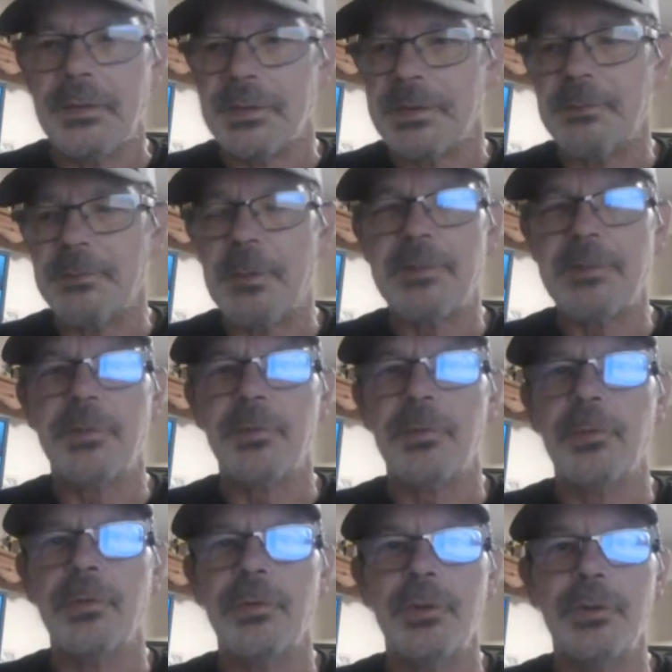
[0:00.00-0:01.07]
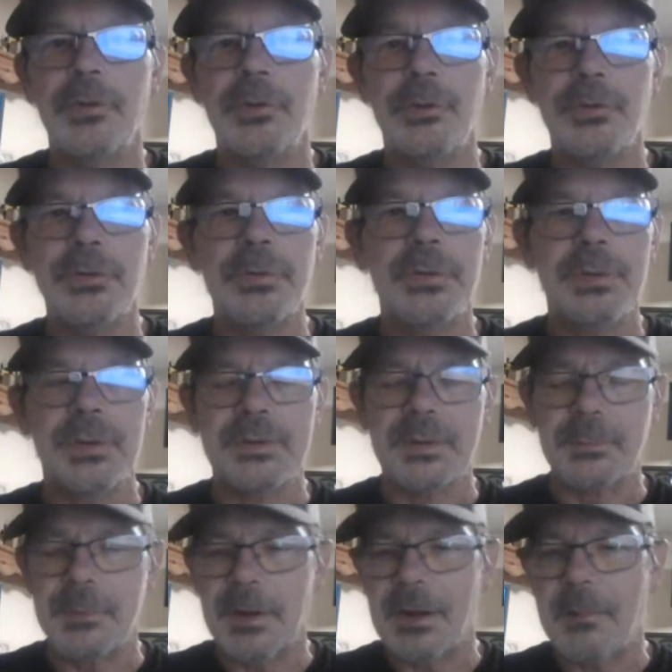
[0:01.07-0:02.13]
It's like a powder form,
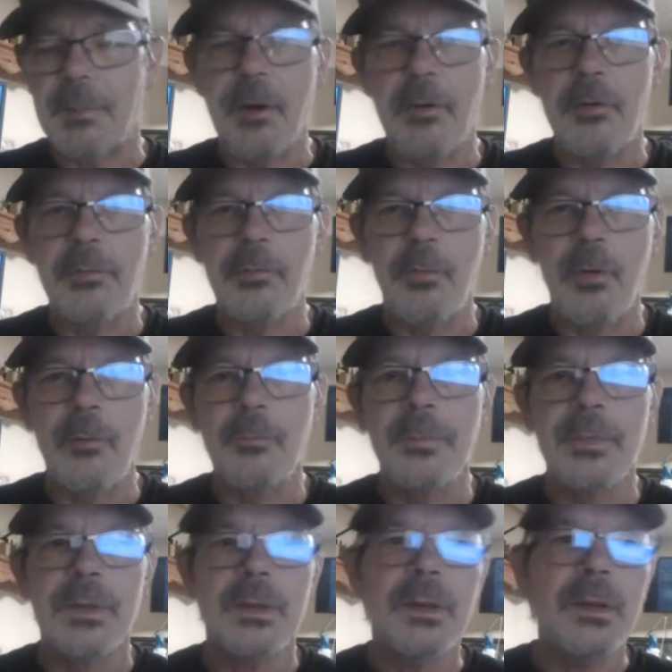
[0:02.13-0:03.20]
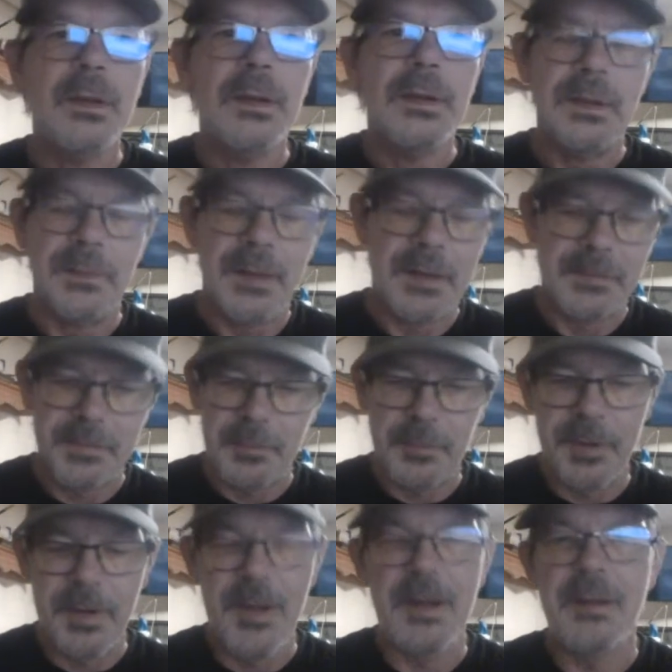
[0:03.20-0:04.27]
You have to put it on the back side where you printed,
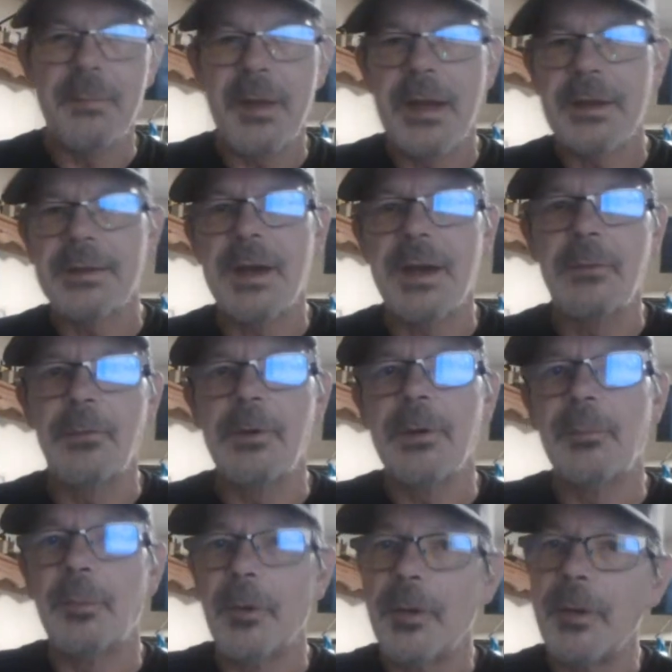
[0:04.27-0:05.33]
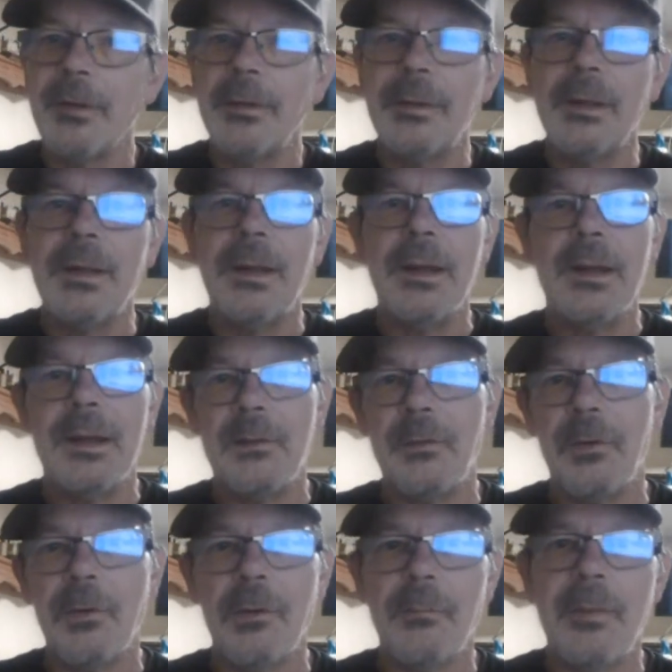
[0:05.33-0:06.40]
and then roll it back and forth to get it to
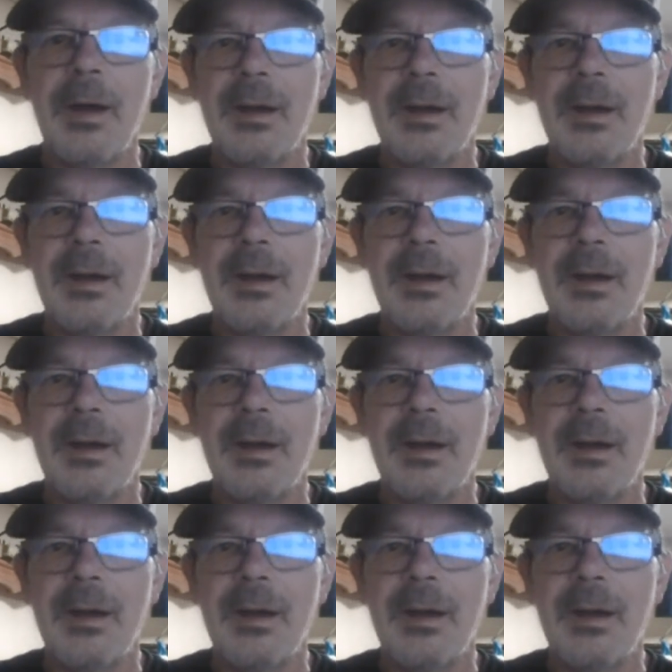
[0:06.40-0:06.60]
stick,